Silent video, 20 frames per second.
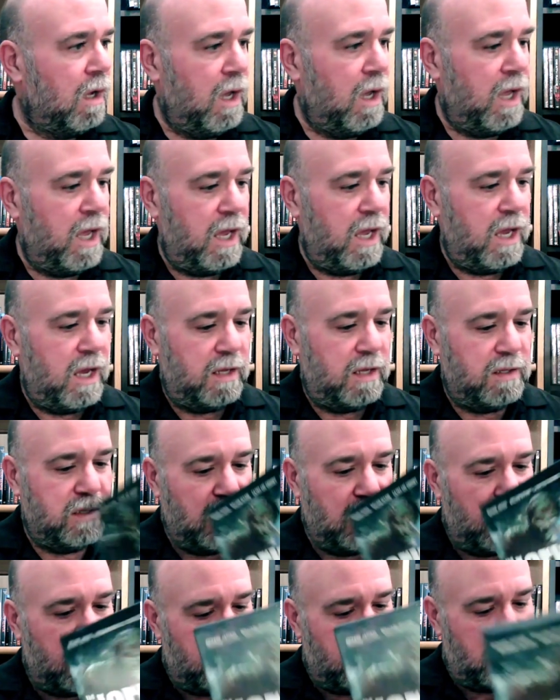And
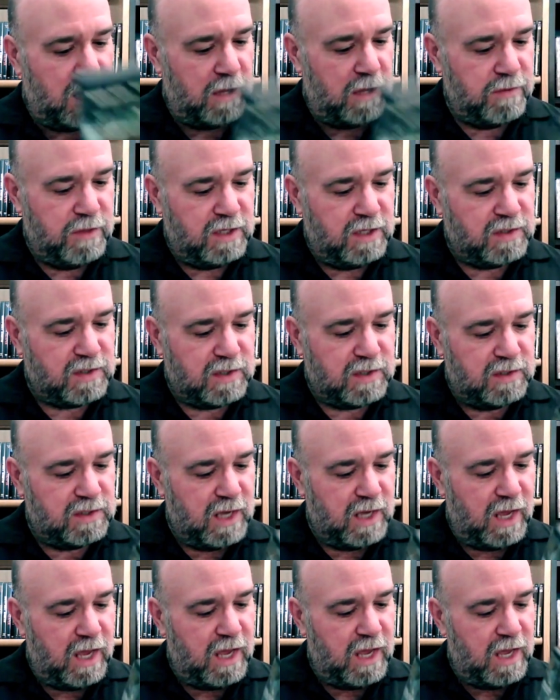this is
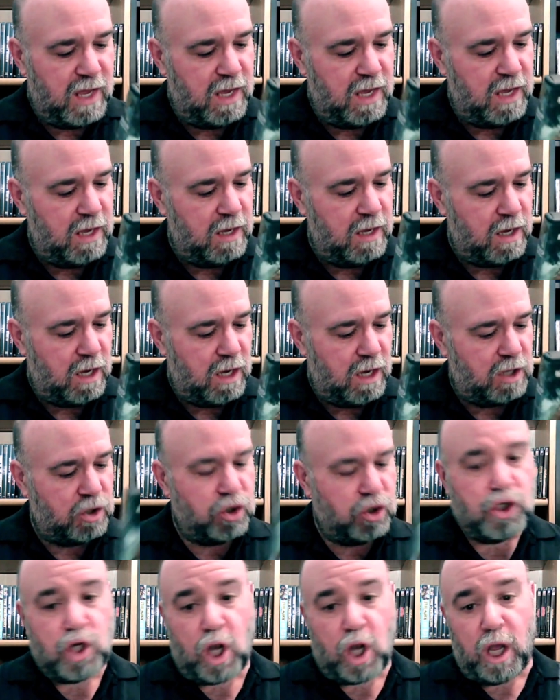a
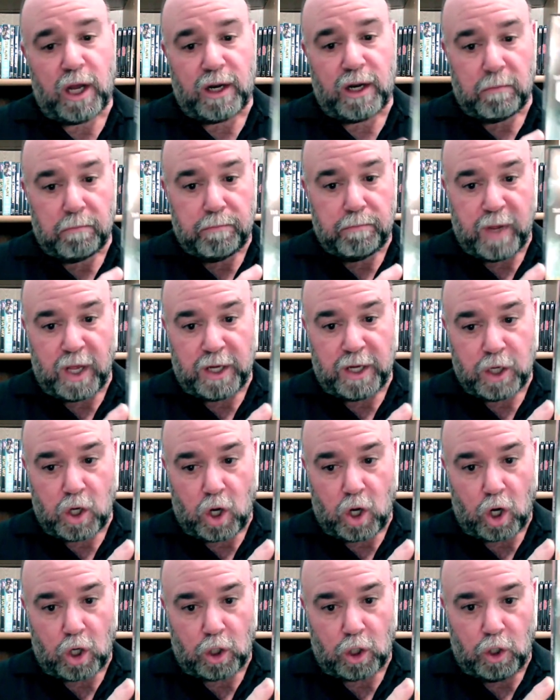John Bud
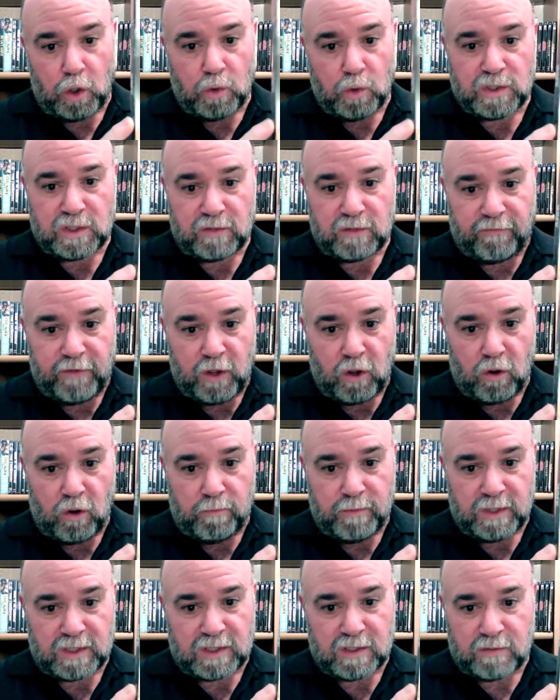Carlos
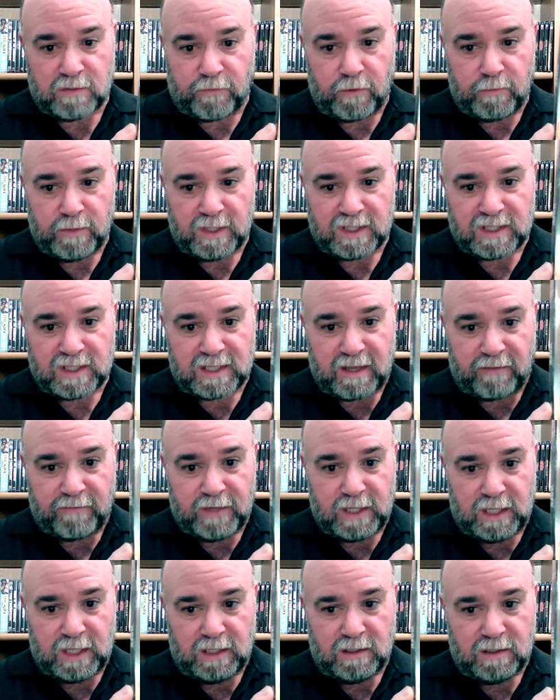film. This is from the
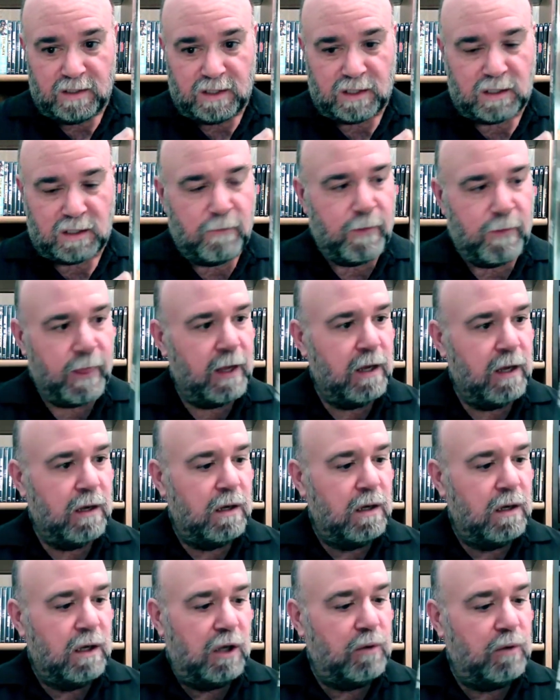70s.
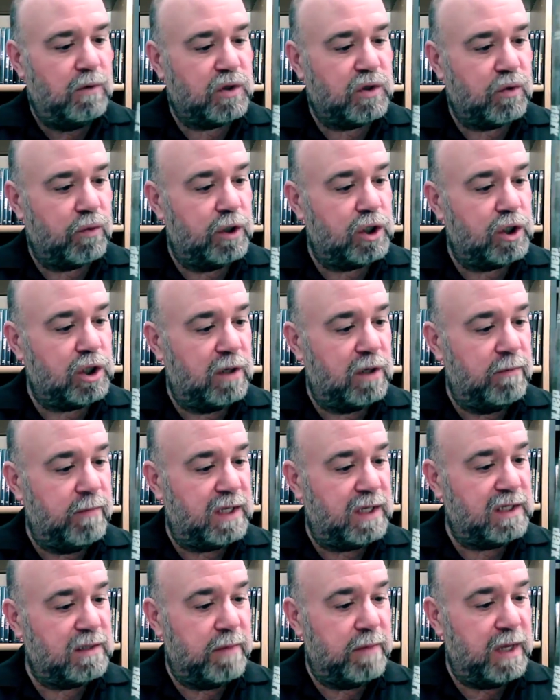It was originally
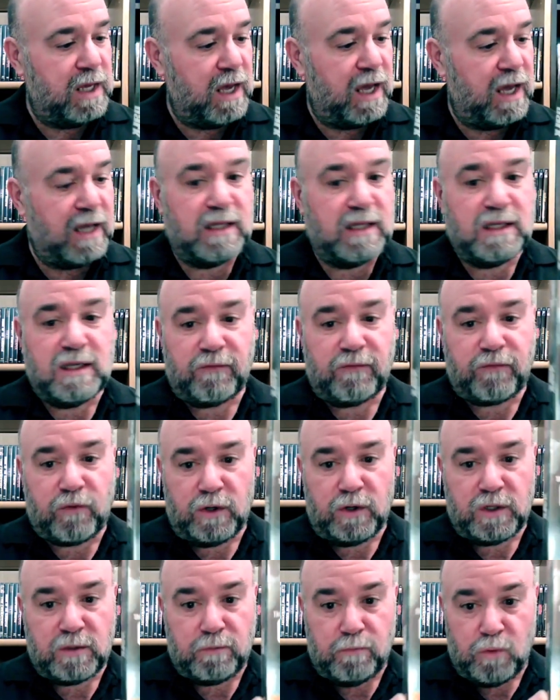meant to be a
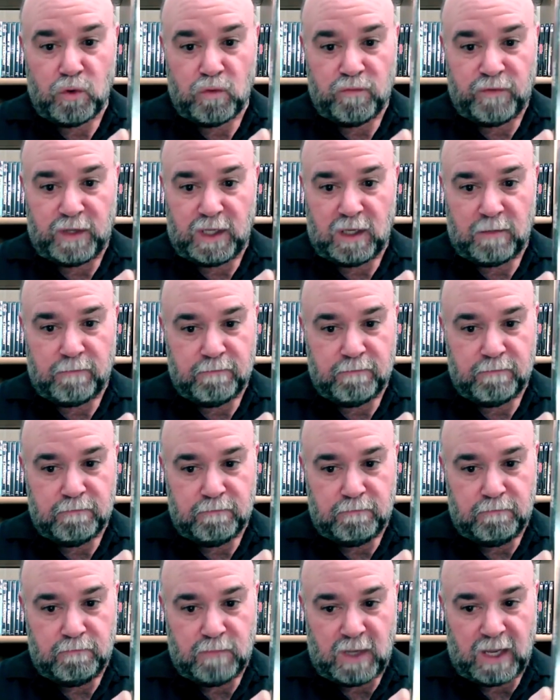different movie,
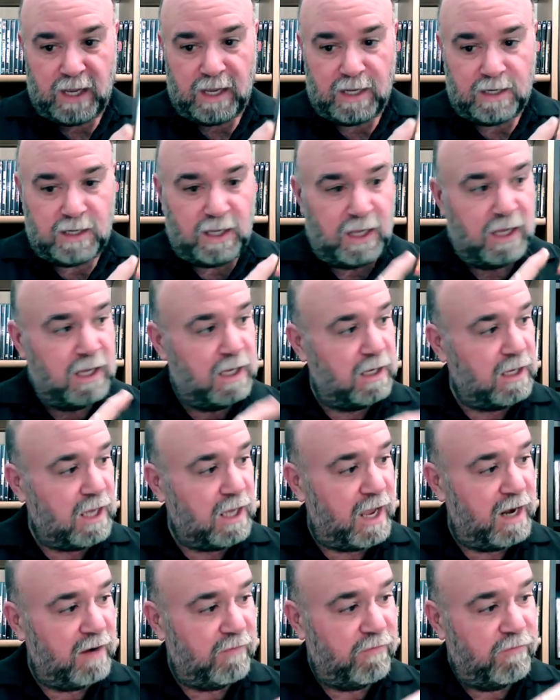and it
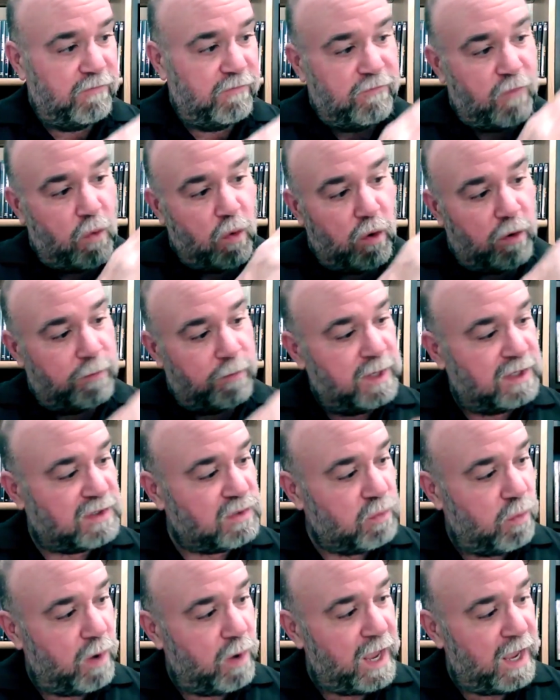kind of formed
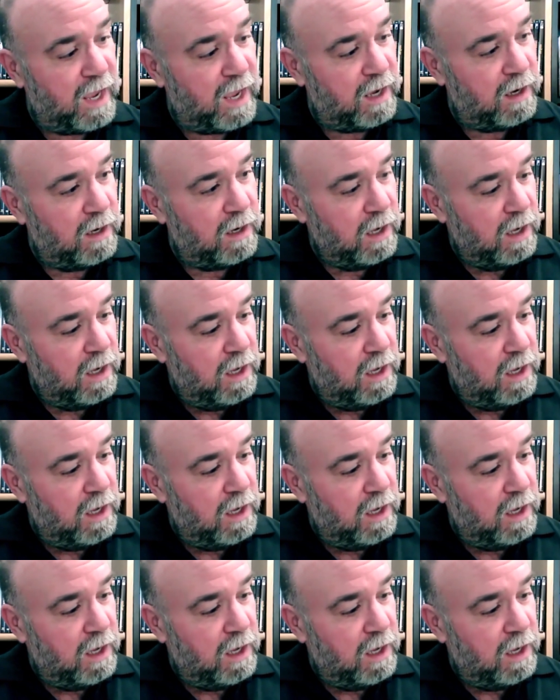its way